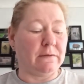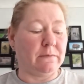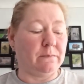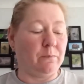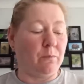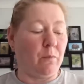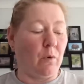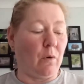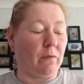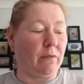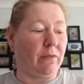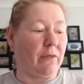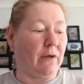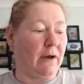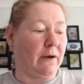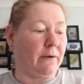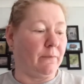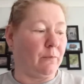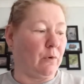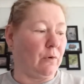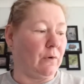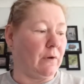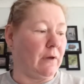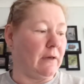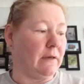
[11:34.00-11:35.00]
what that
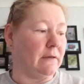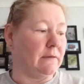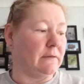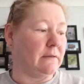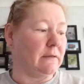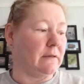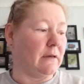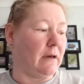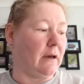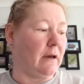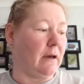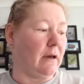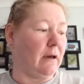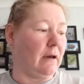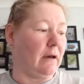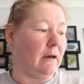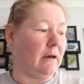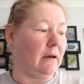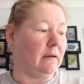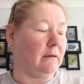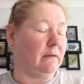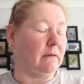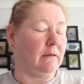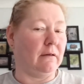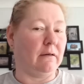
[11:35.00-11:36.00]
one is,
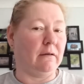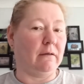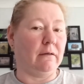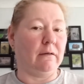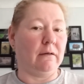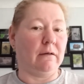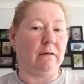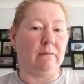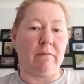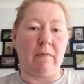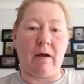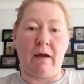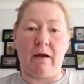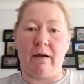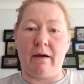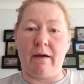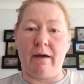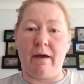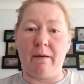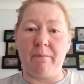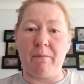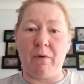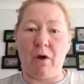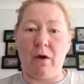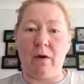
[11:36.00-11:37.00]
and I
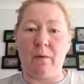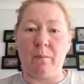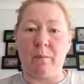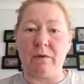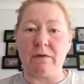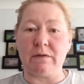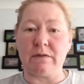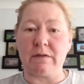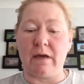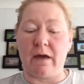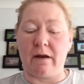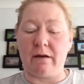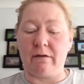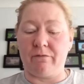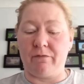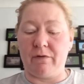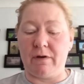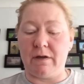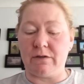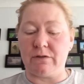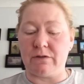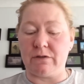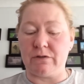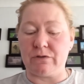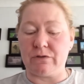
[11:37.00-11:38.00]
am hoping to get it
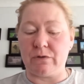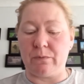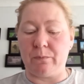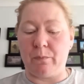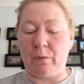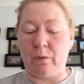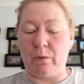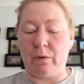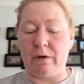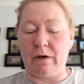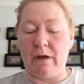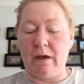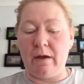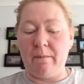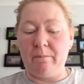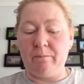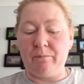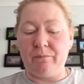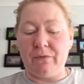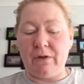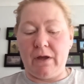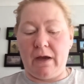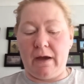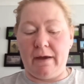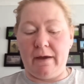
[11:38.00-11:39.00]
finished at some point.
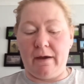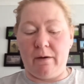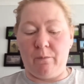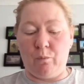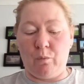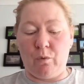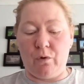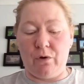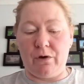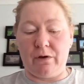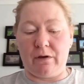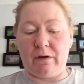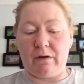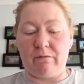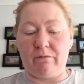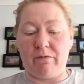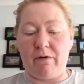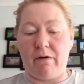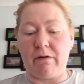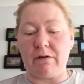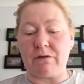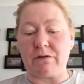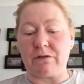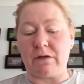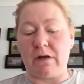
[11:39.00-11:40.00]
I am working
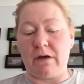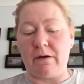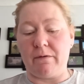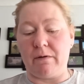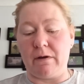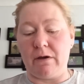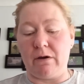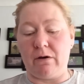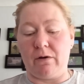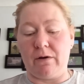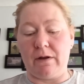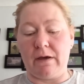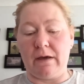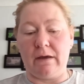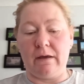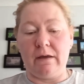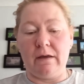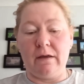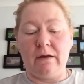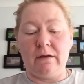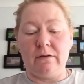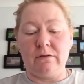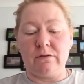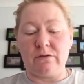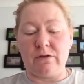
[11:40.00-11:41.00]
very slowly on it.
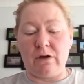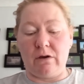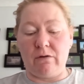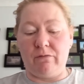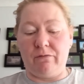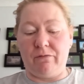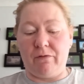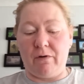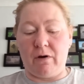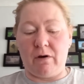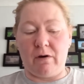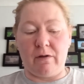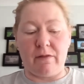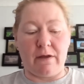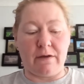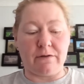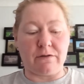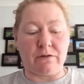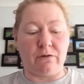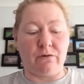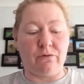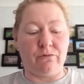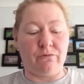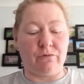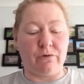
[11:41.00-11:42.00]
So far there's
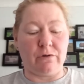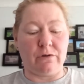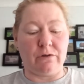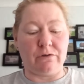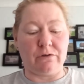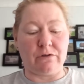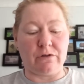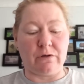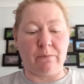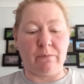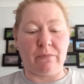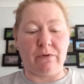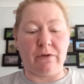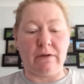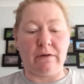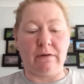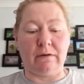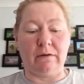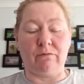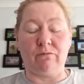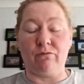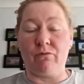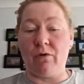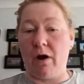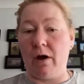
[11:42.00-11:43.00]
100 and something
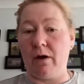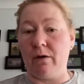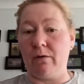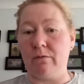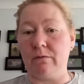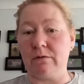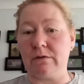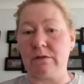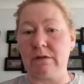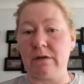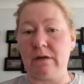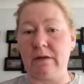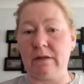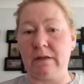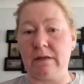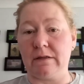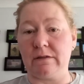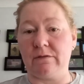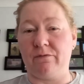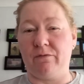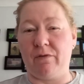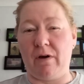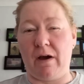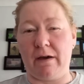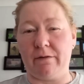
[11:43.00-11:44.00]
rows, there's
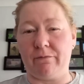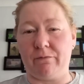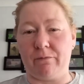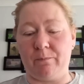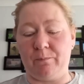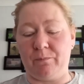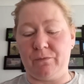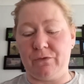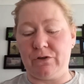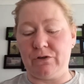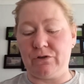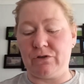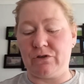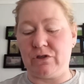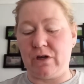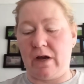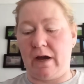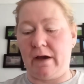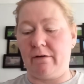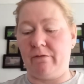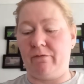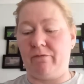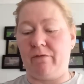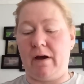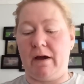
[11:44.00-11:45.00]
just shy
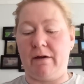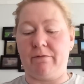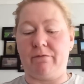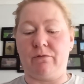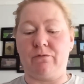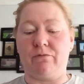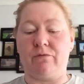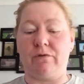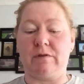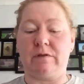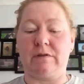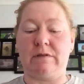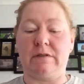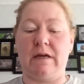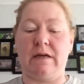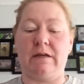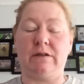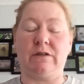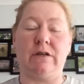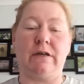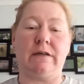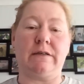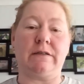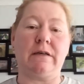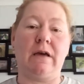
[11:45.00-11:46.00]
of 500
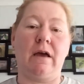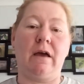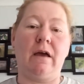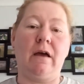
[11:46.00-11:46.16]
stitches.